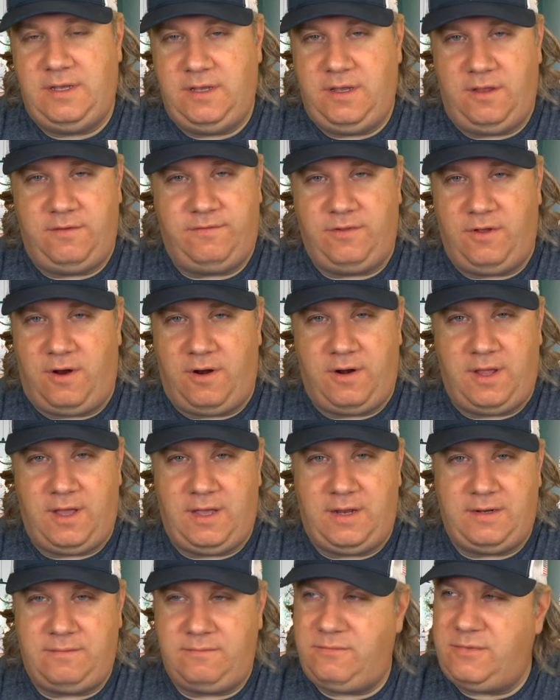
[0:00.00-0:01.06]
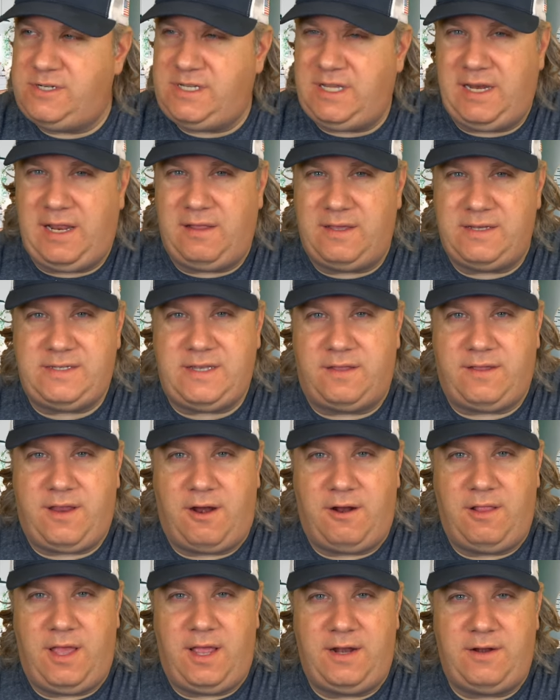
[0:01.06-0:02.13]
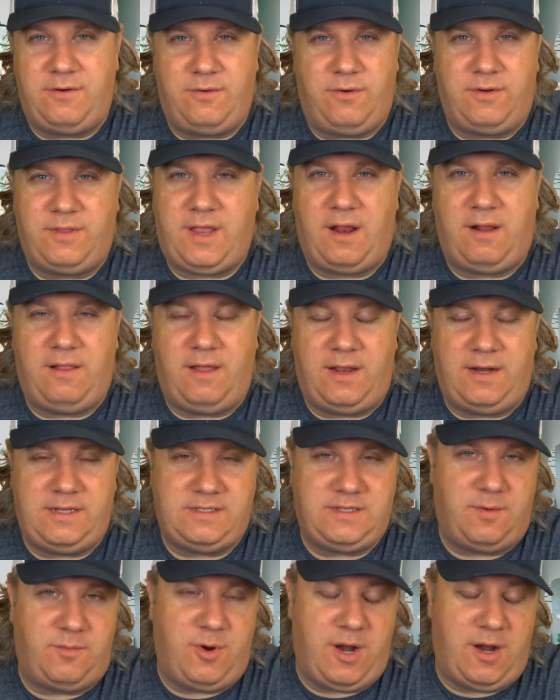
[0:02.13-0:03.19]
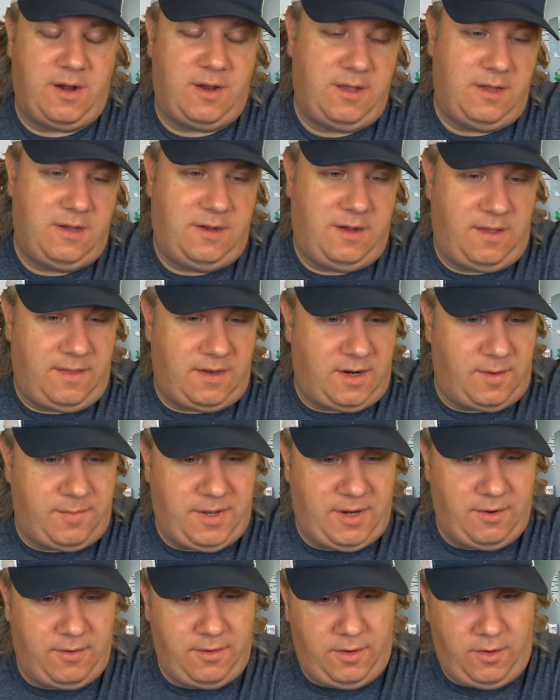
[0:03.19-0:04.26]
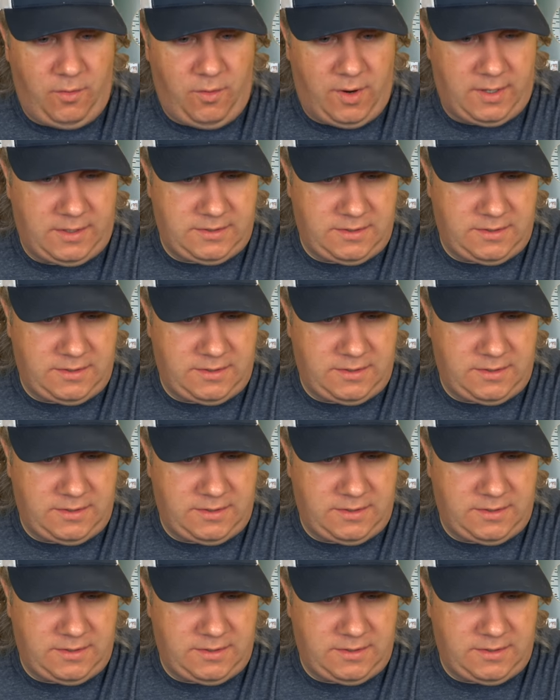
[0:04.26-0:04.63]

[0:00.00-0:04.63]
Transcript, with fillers: in Florida and where's he now, like South Carolina or North Carolina somewhere, and then up here in New York.